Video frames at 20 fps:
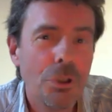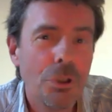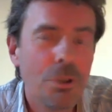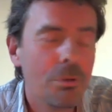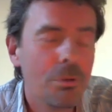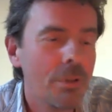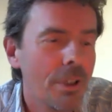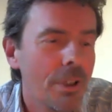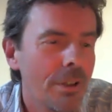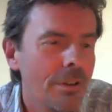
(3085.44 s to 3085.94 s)

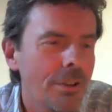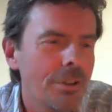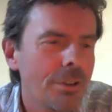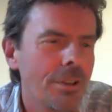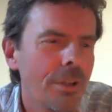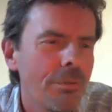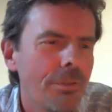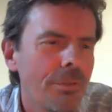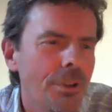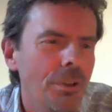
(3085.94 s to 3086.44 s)
to it and there's
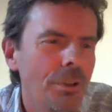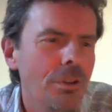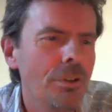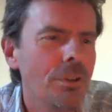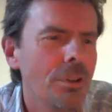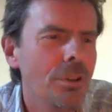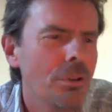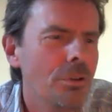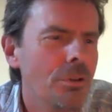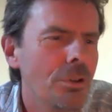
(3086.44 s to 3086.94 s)
nothing you
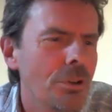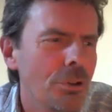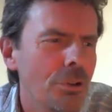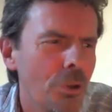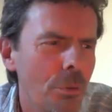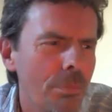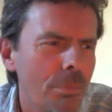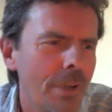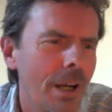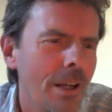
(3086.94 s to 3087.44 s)
can do to
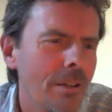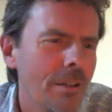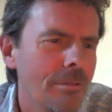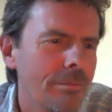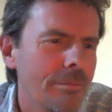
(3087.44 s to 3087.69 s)
stop that.